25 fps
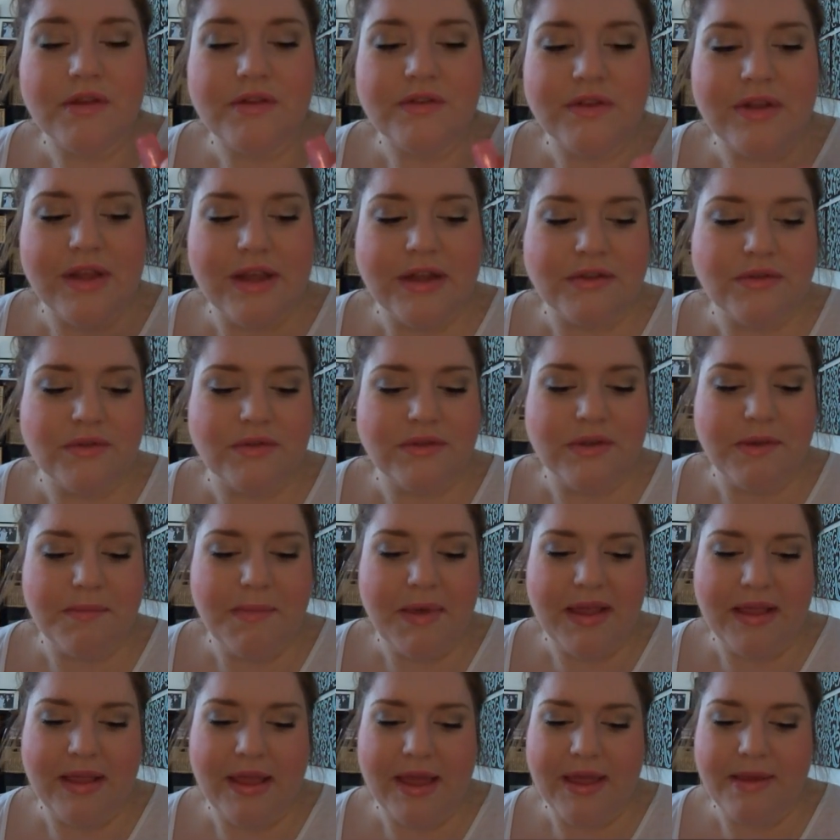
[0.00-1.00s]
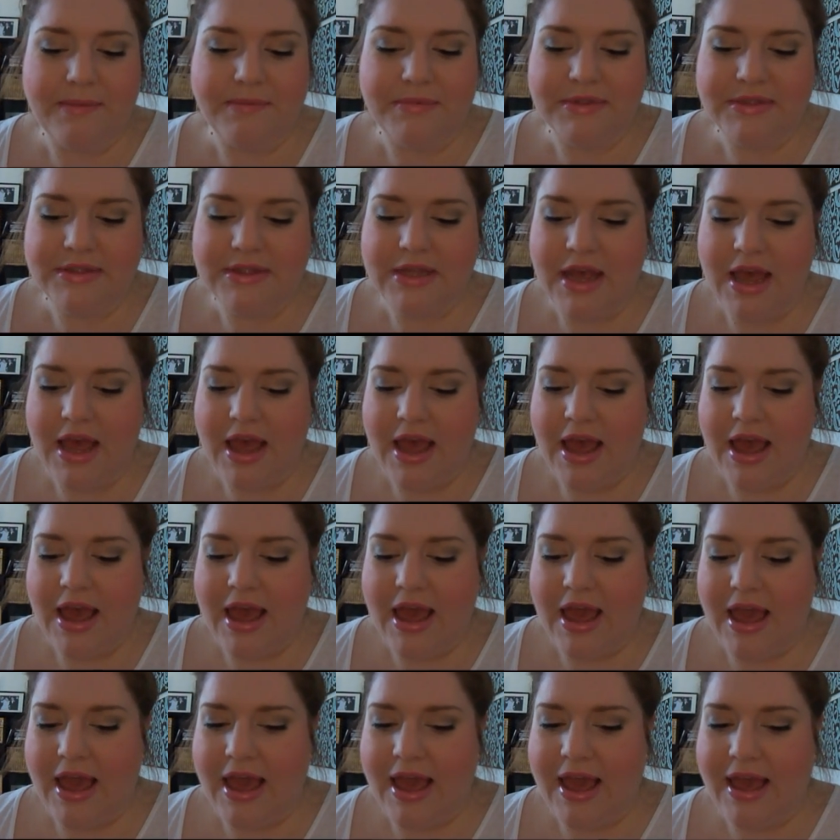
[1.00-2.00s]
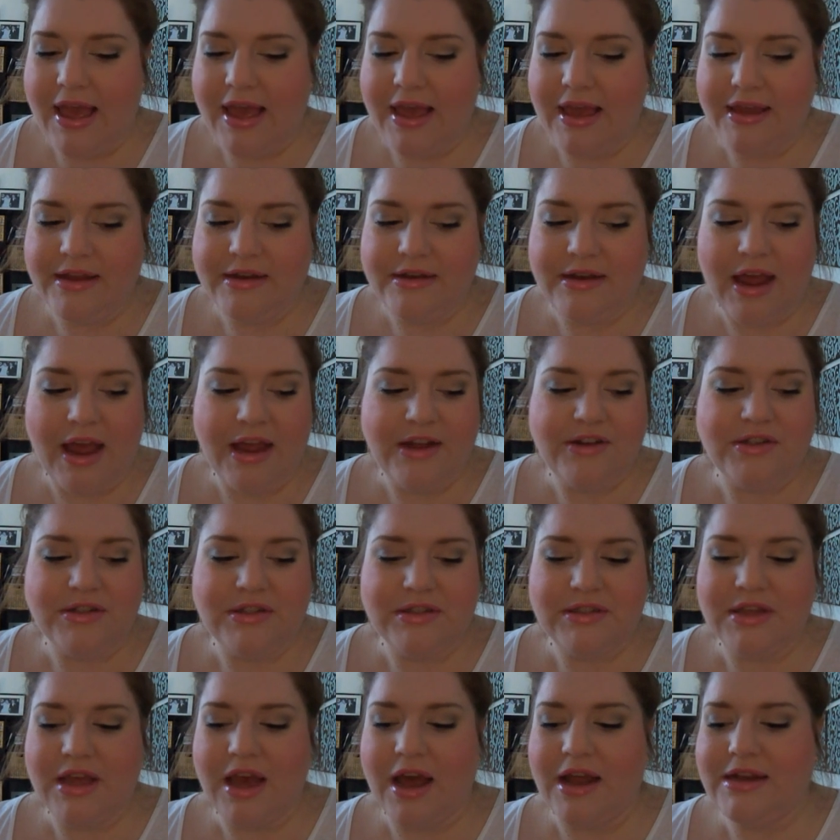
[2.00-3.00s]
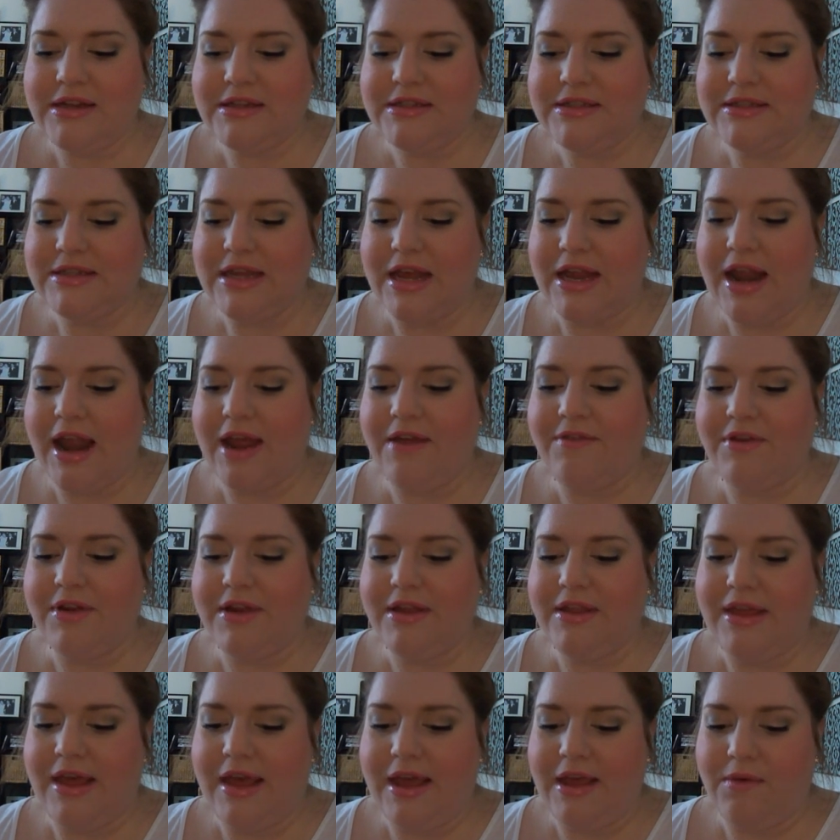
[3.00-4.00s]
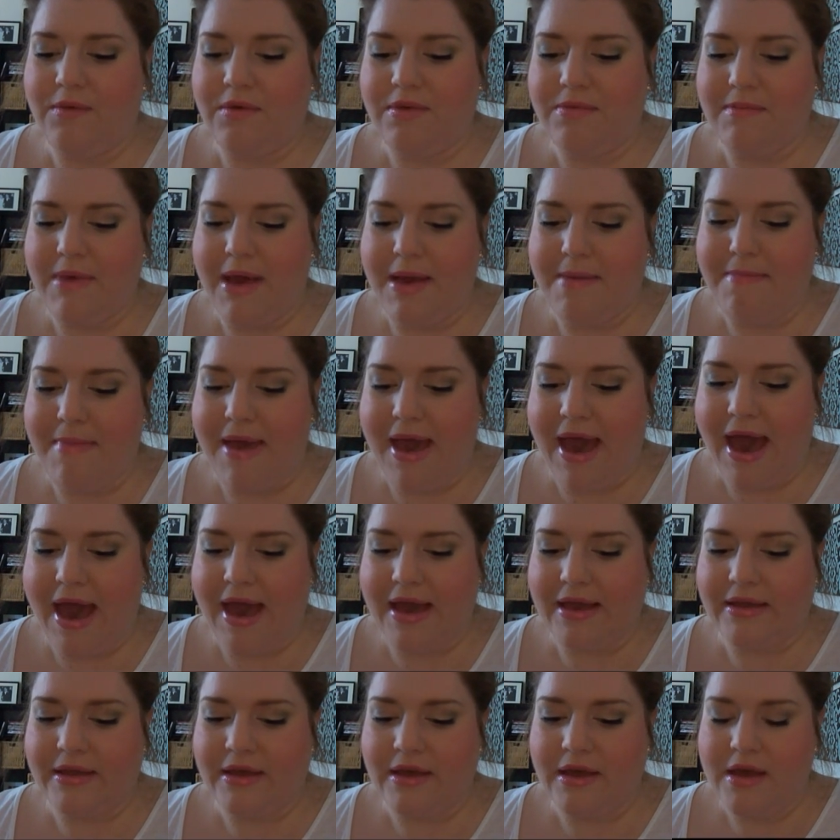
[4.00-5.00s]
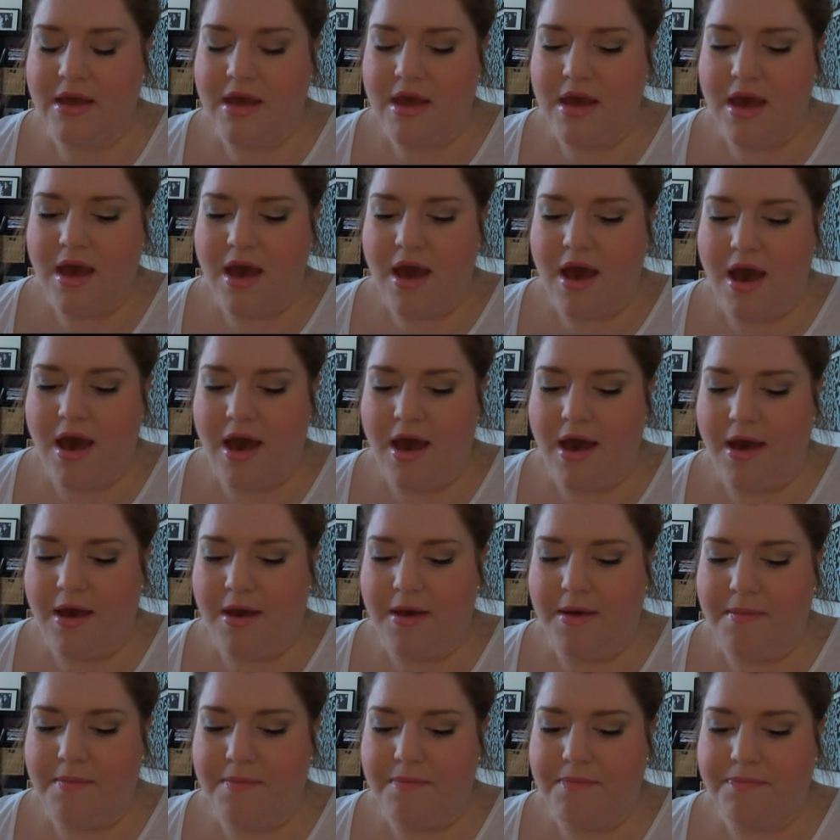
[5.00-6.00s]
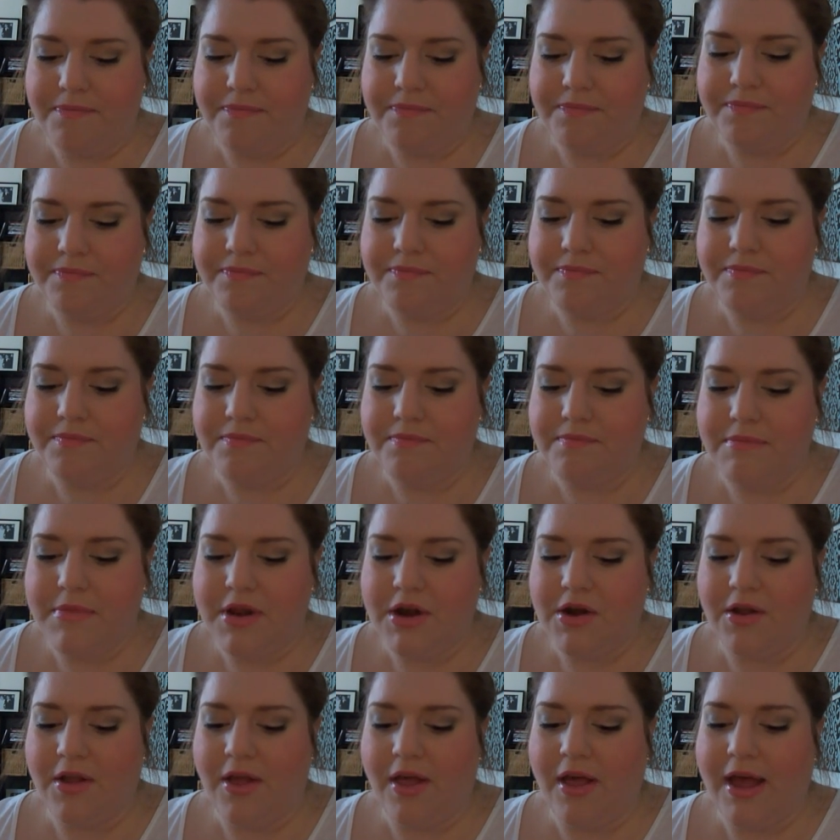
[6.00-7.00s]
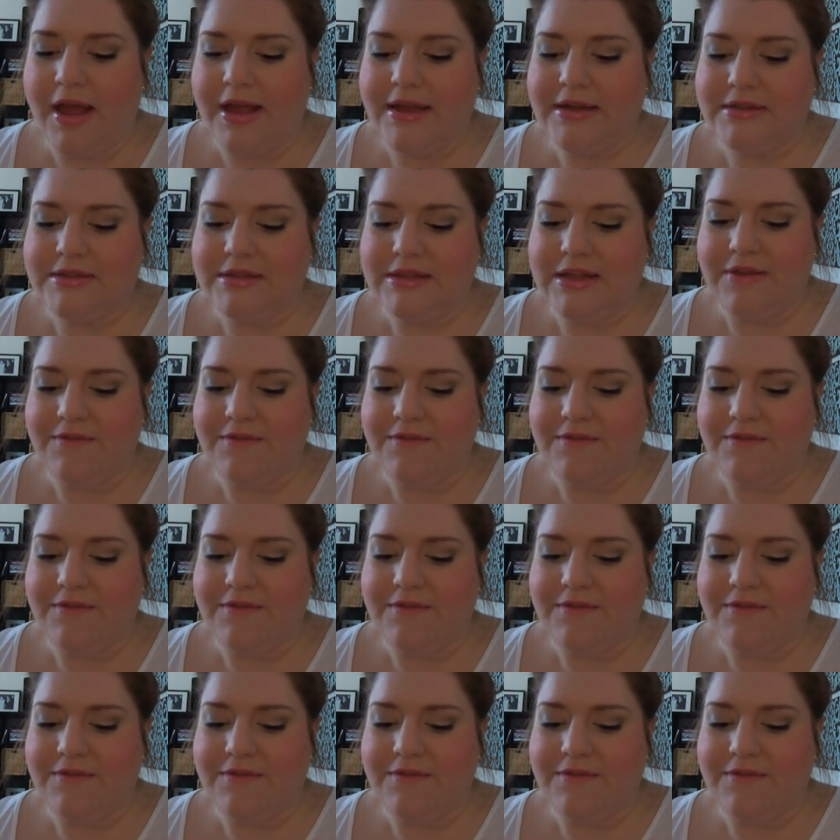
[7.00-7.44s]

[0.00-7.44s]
So that's what's on my lips. And I just kind of set everything with my MAC um, Mineralized